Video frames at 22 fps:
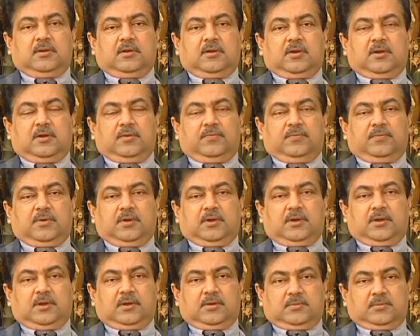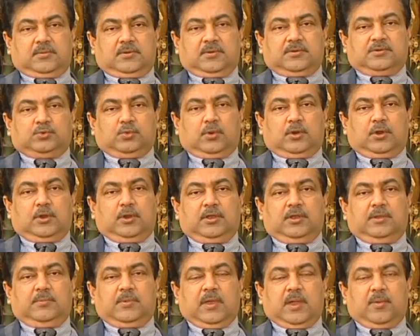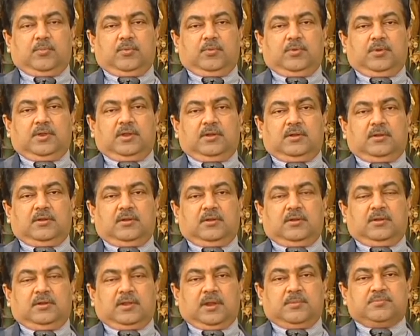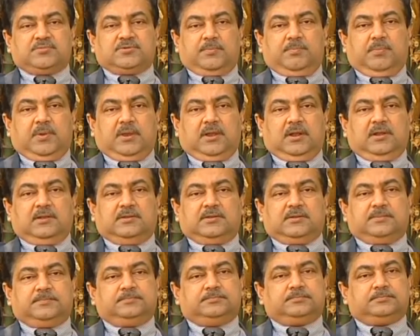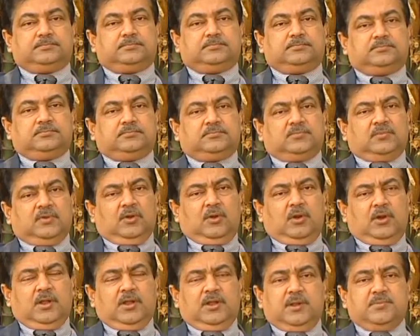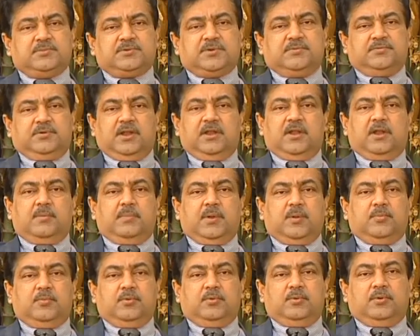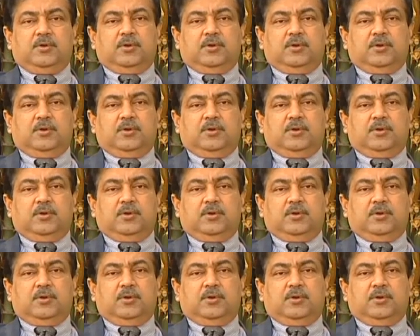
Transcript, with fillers: of uh, uh swallowing the bamboo in, in terms of pickles or in terms of tender bamboo